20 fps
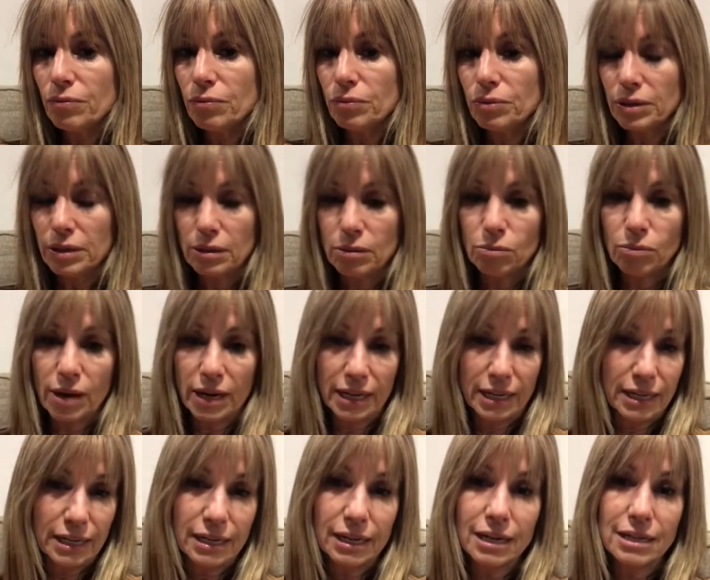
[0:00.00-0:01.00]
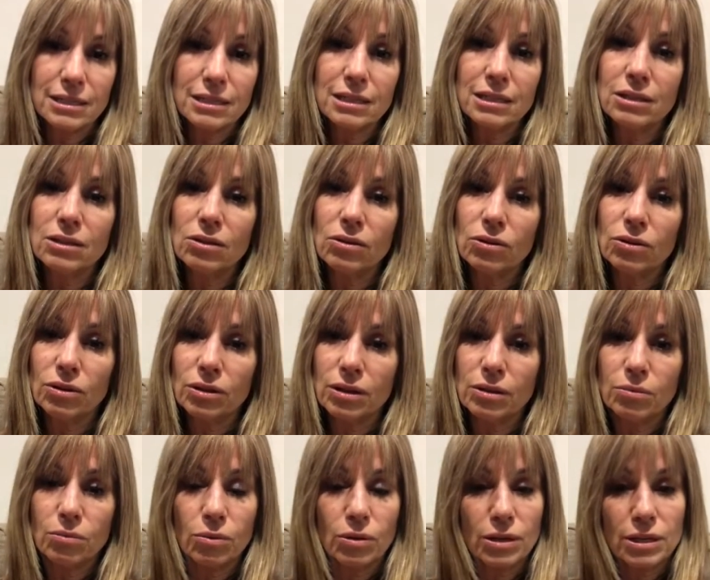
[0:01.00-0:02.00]
really recognizing the
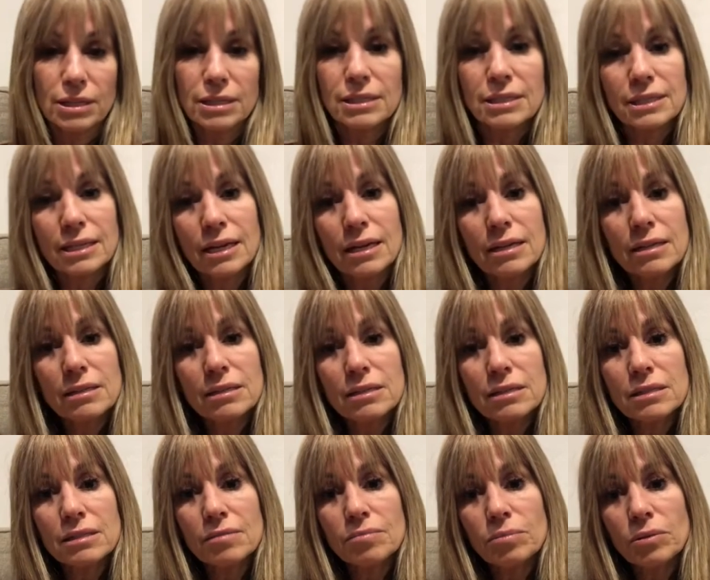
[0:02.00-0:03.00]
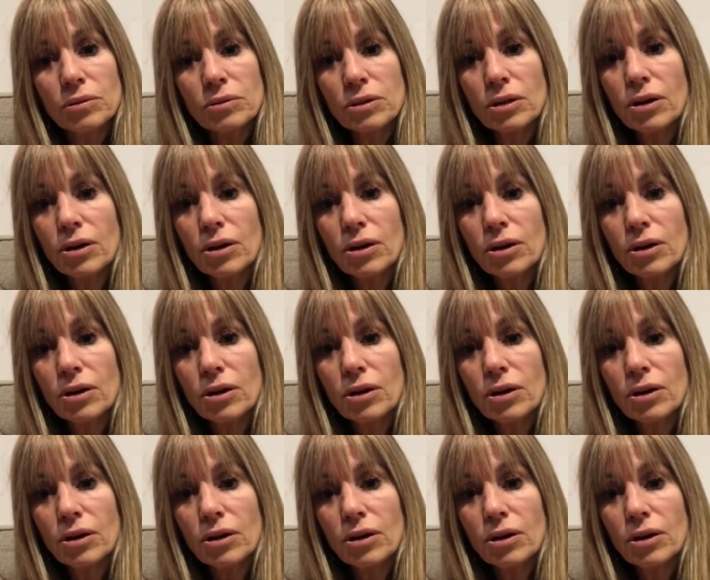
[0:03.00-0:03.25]
early warning signs of both